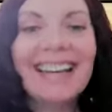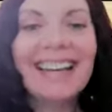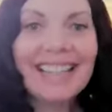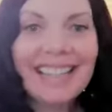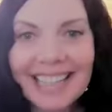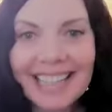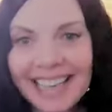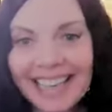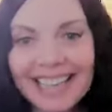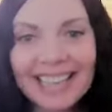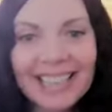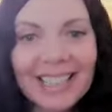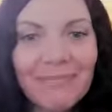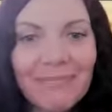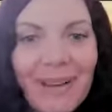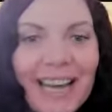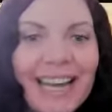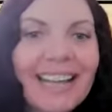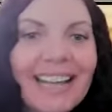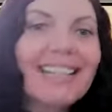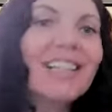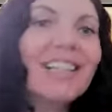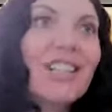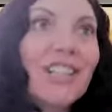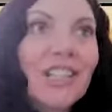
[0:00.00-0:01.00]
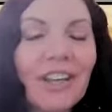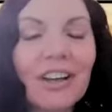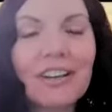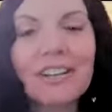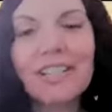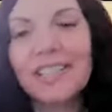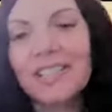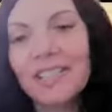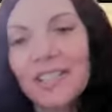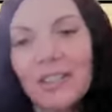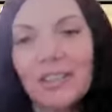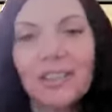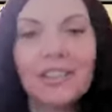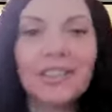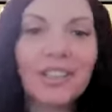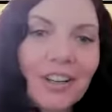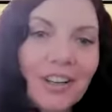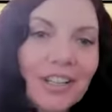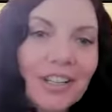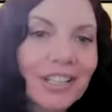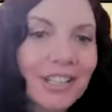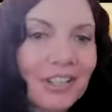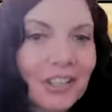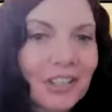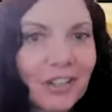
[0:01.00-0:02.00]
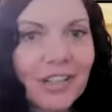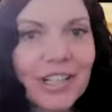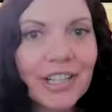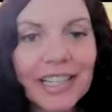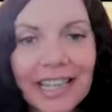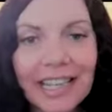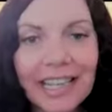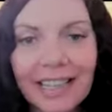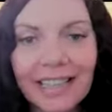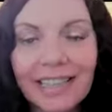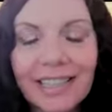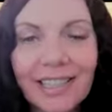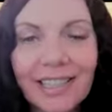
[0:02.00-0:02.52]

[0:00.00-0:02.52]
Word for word: and you get into bed and you toss and turn, toss and turn, and you